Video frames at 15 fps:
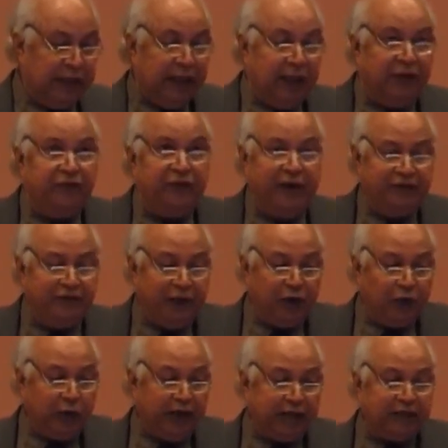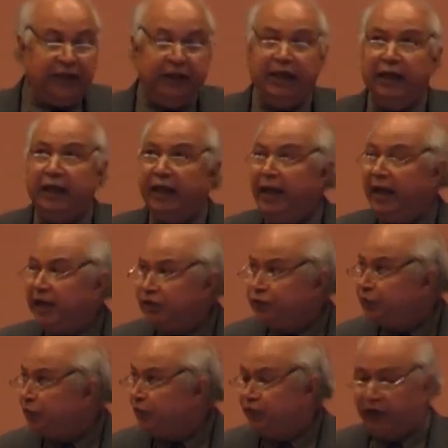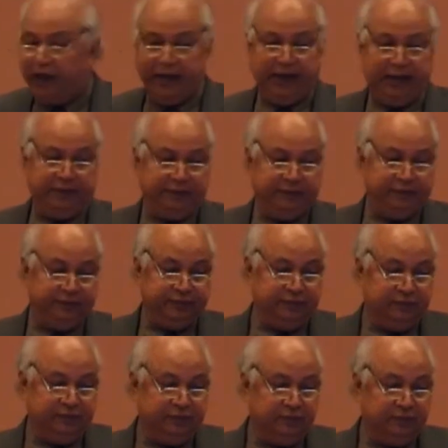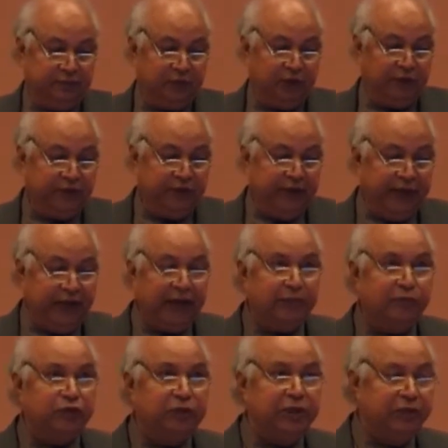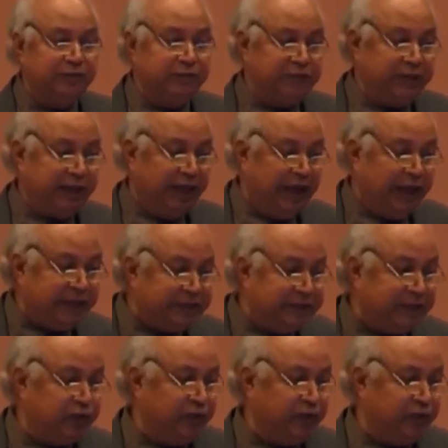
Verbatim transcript: When we look at the age profile of the Indian Muslims elected to the